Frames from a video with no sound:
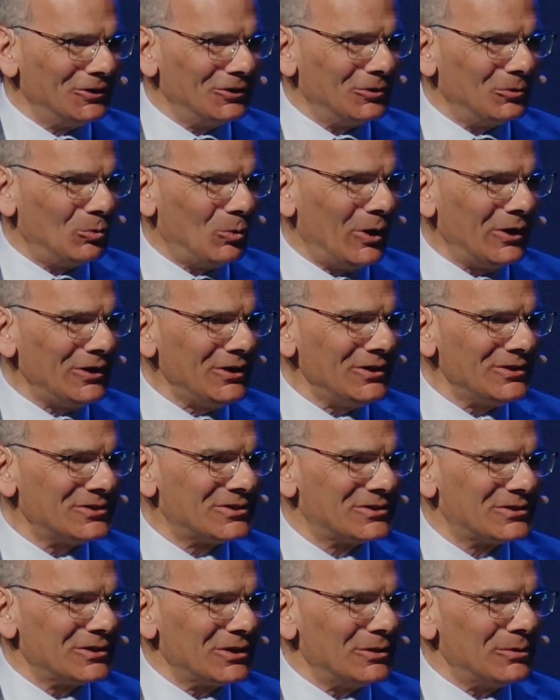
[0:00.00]
What
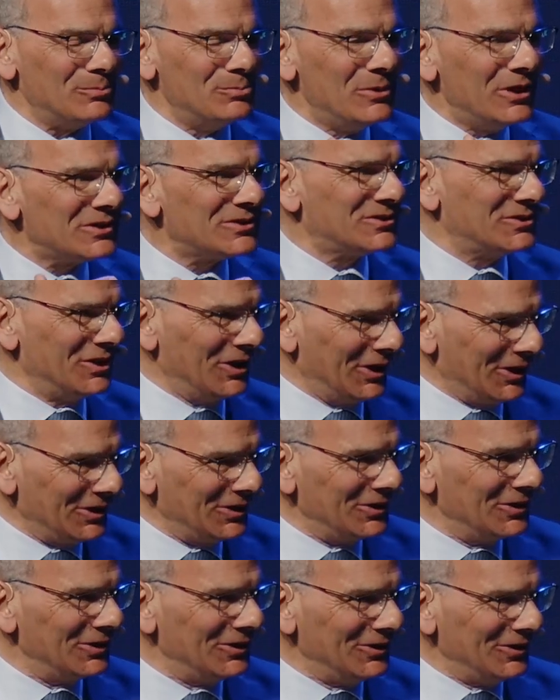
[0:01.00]
is missing
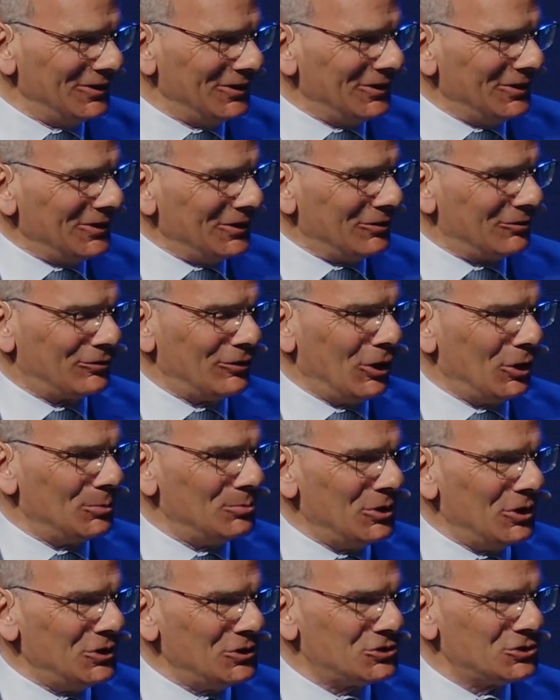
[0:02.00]
from
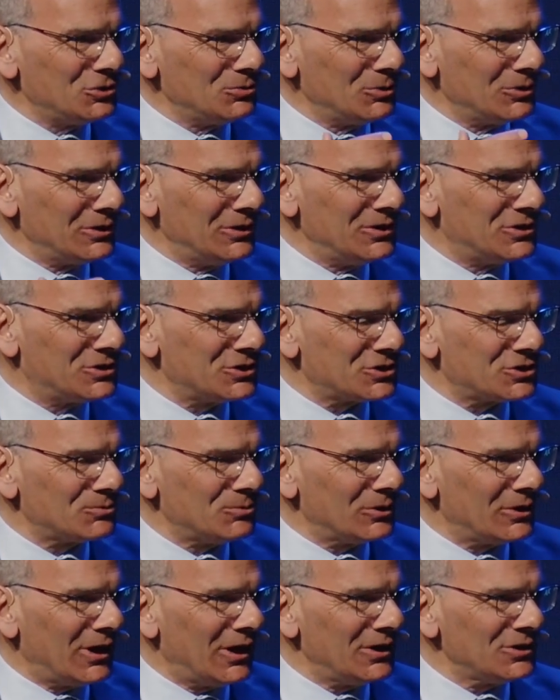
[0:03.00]
interreligious
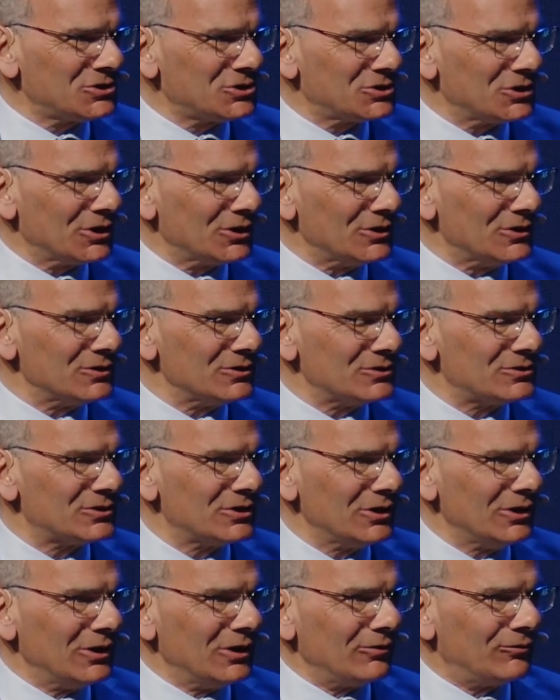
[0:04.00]
relations
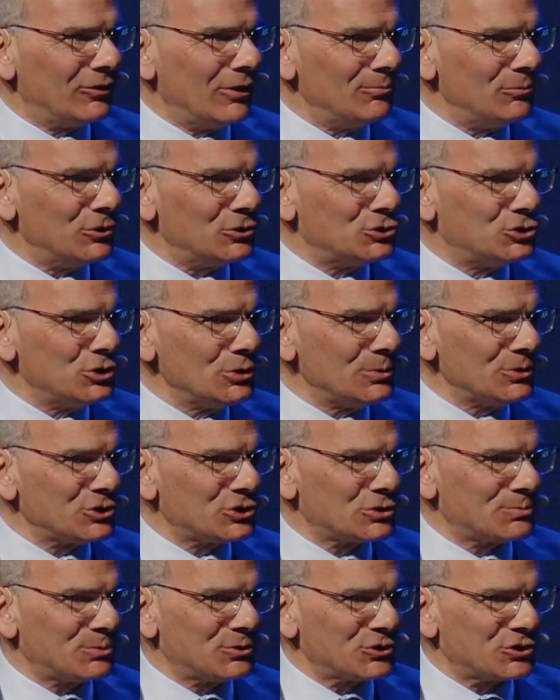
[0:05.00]
from the
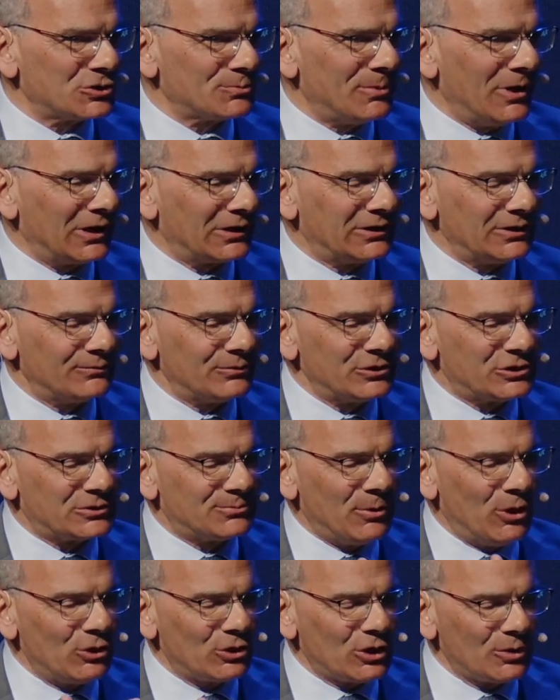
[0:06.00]
Jewish perspective? We
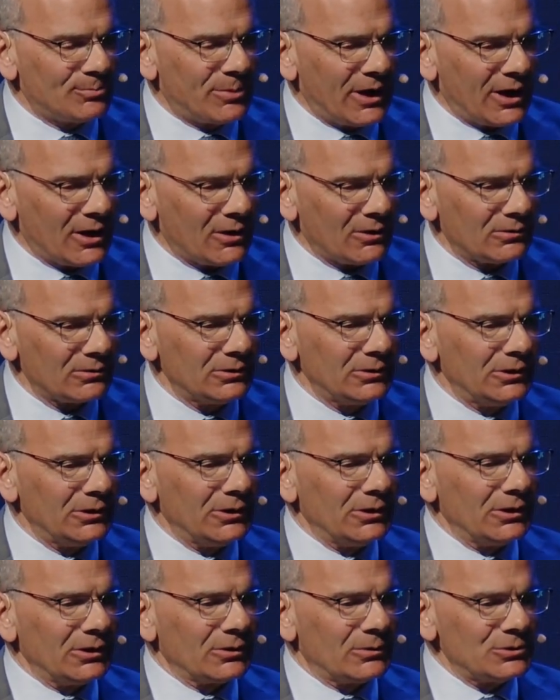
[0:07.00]
spoke about
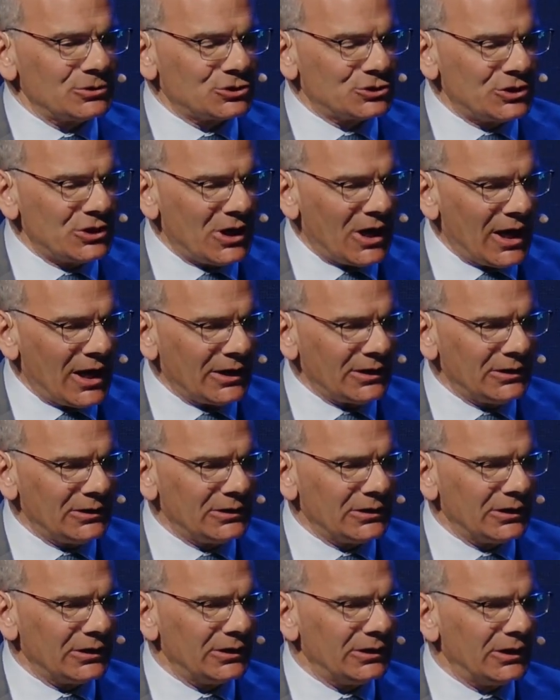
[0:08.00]

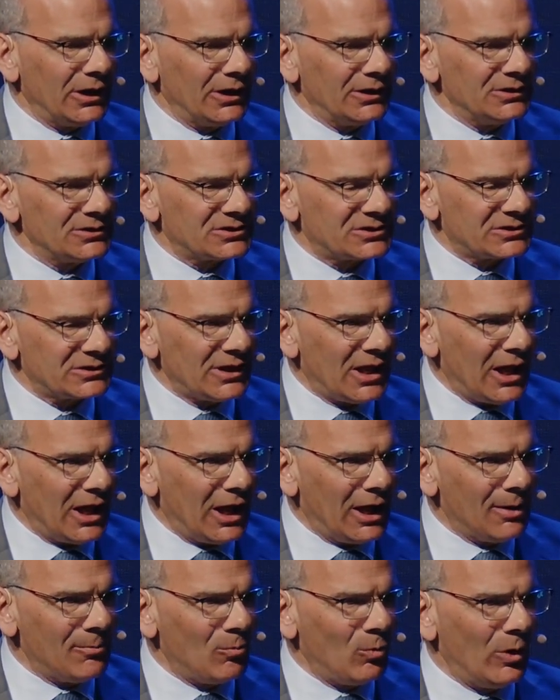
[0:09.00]
Christianity and
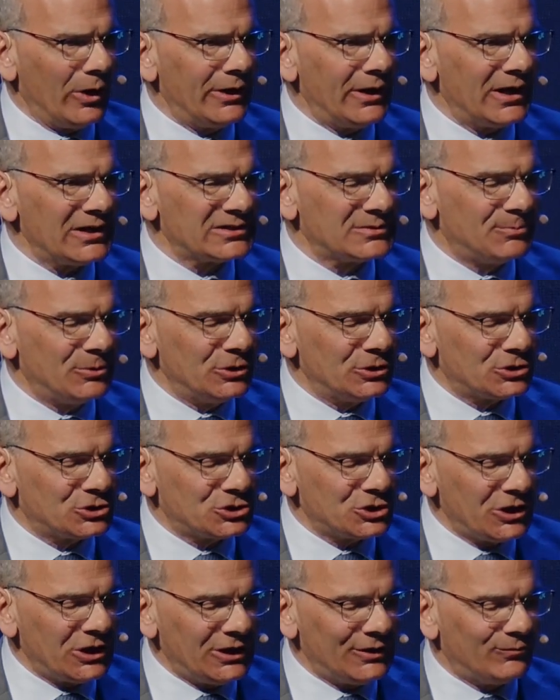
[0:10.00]
Islam, what has been
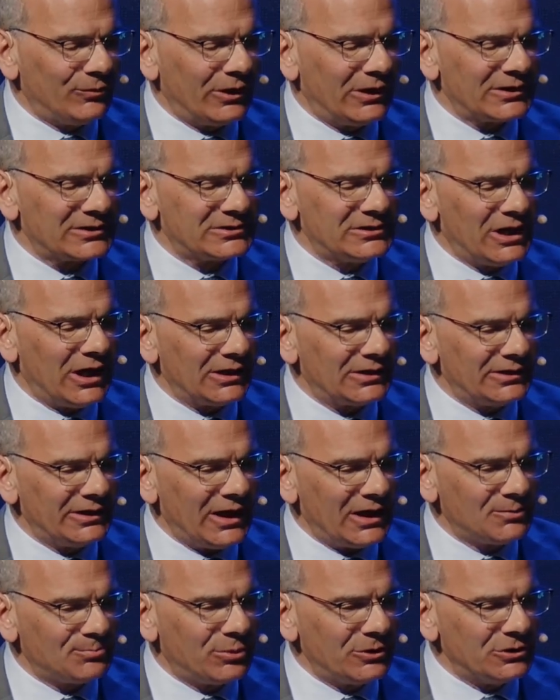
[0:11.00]
achieved, what has not
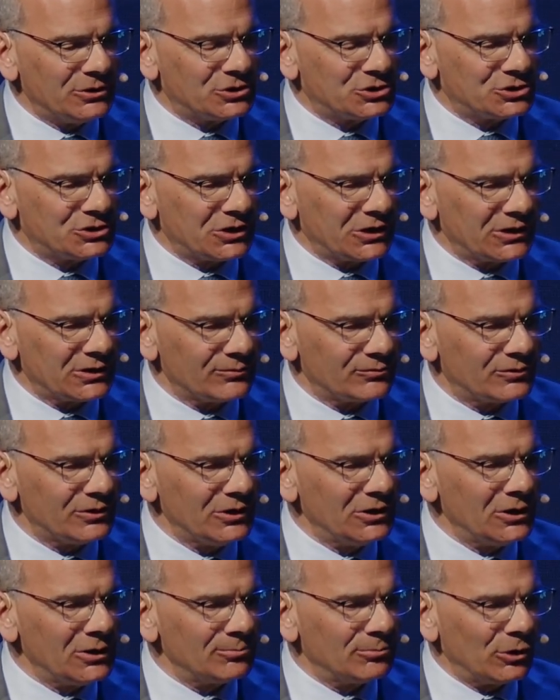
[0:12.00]
yet been achieved.
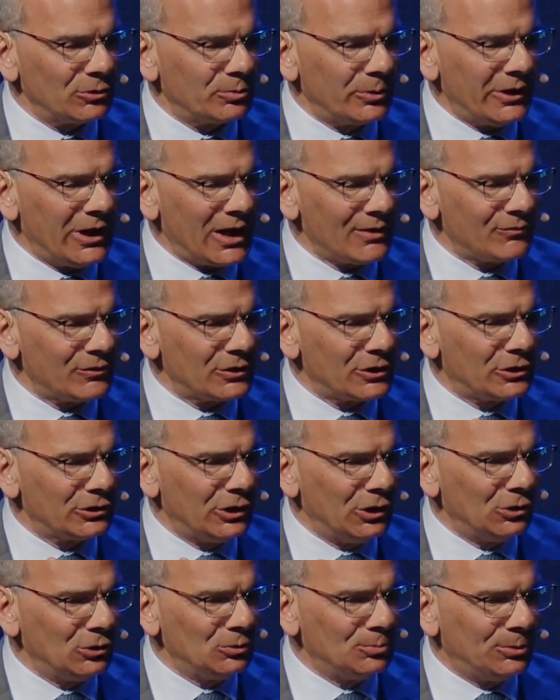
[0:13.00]
But we have a
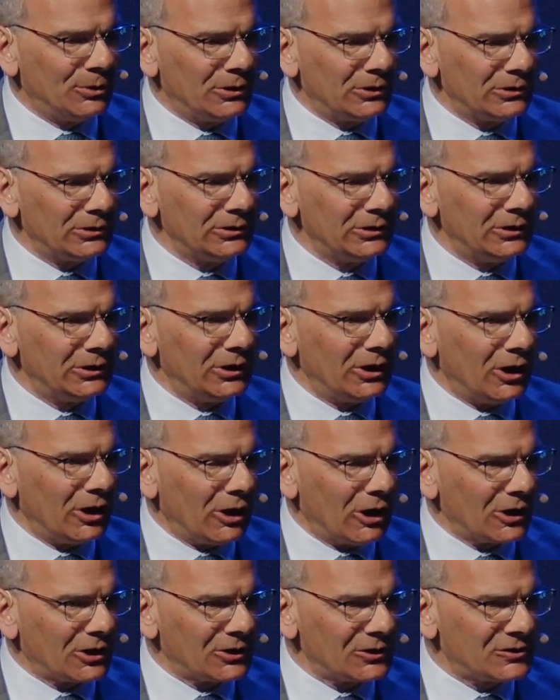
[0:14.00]
global
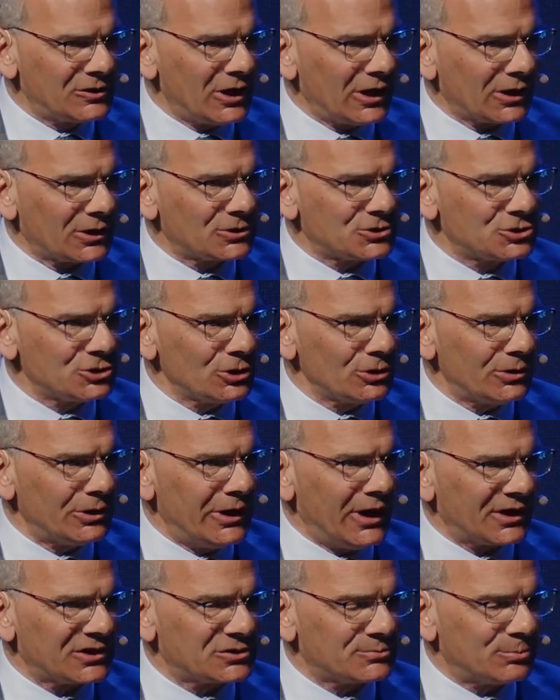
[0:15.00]
architecture and
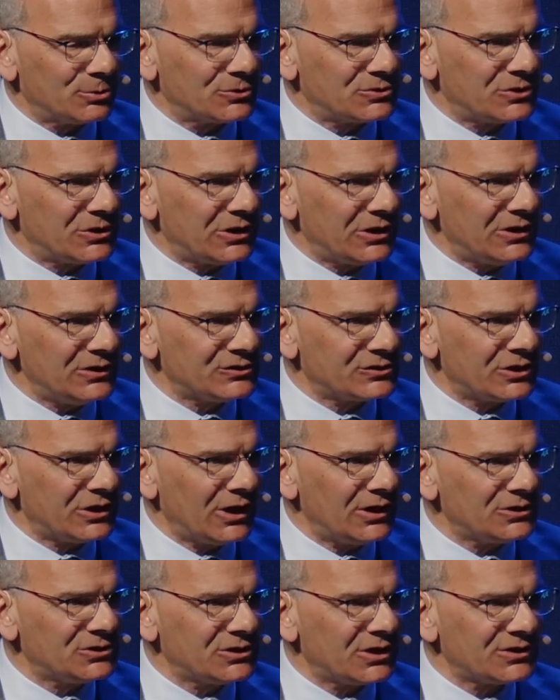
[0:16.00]
expertise at
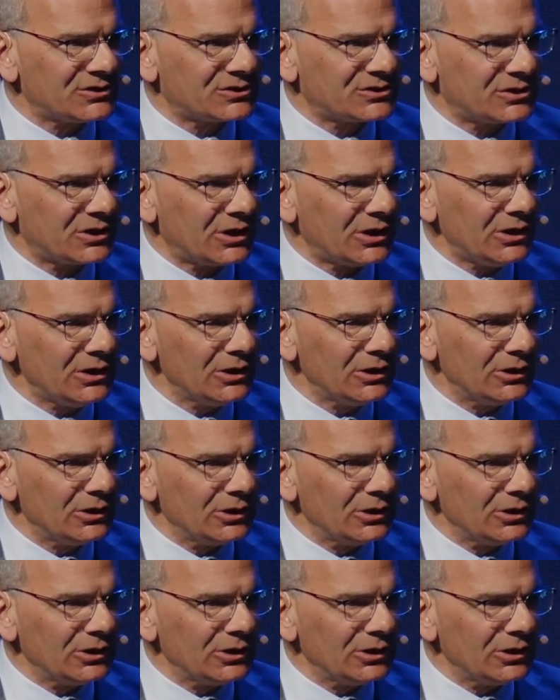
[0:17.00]
AJC.